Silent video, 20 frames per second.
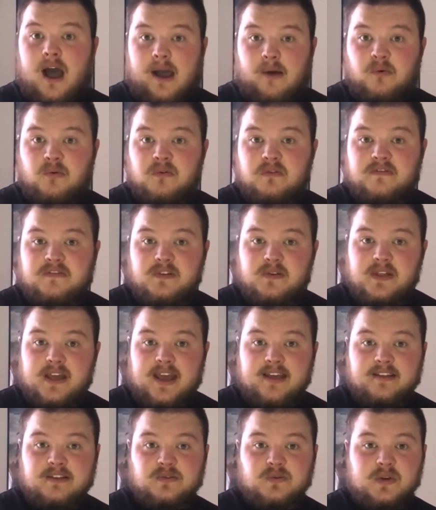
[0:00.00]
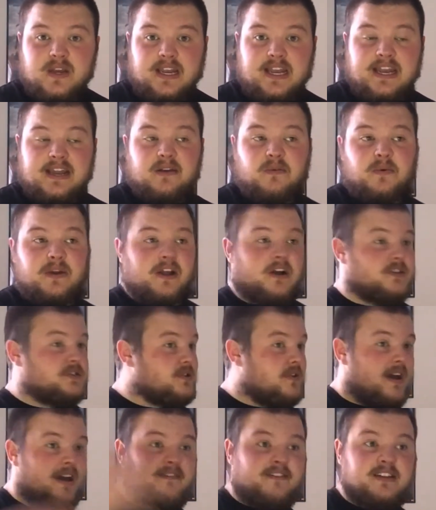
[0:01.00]
I will review that this weekend, and we
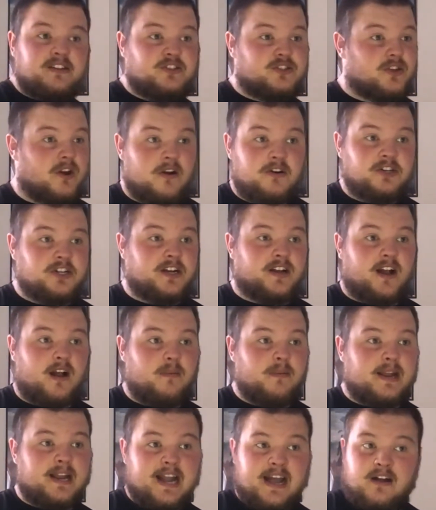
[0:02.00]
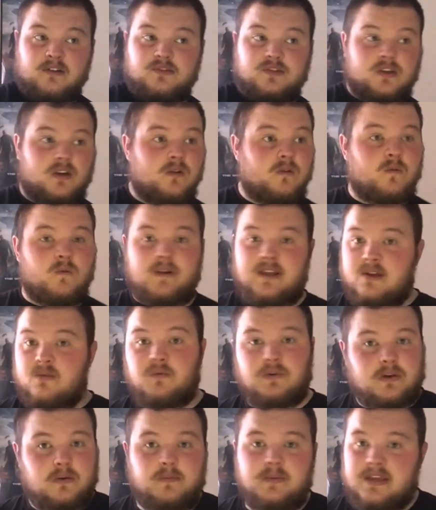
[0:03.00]
also have Insurgent coming out, so we
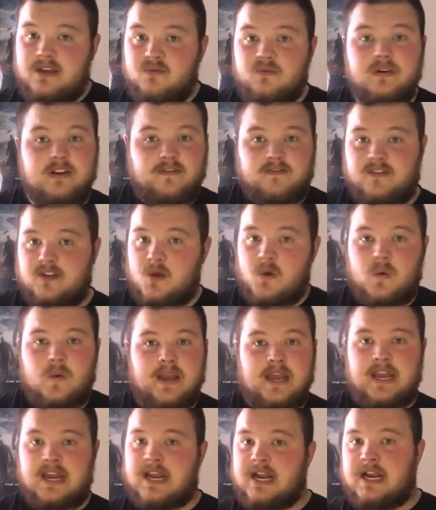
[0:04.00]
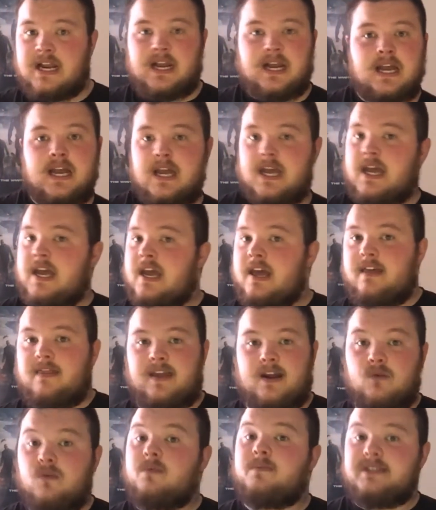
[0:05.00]
will be reviewing.
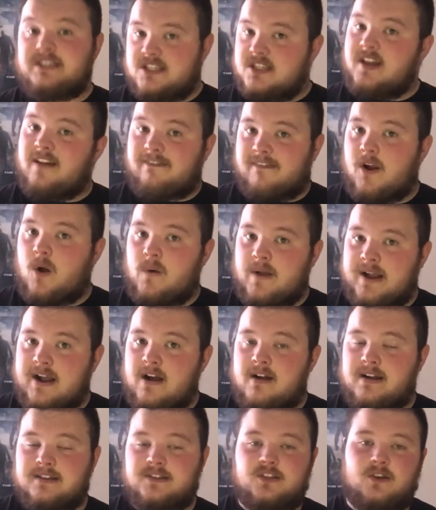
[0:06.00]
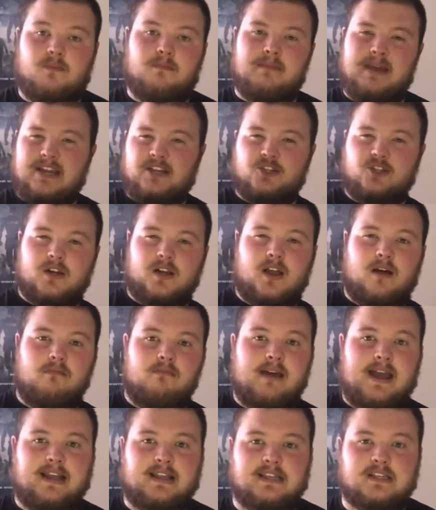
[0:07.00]
There will be stuff going on, so make sure to
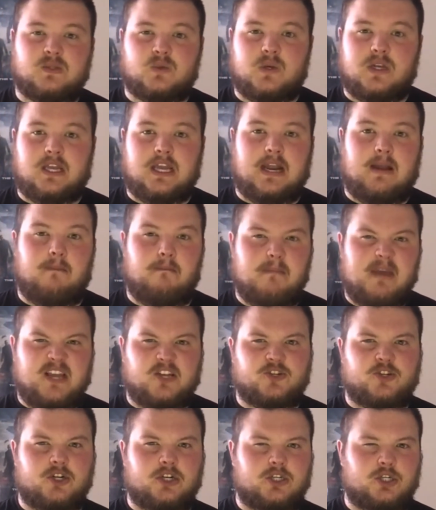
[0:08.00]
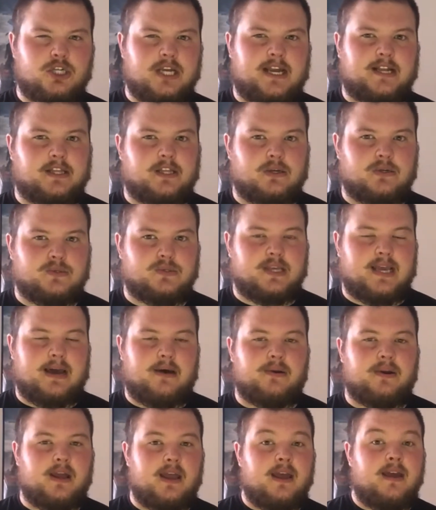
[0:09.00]
come back this weekend and make sure to check those
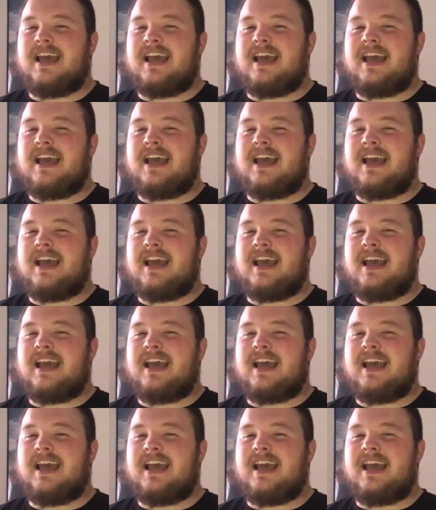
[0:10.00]
out.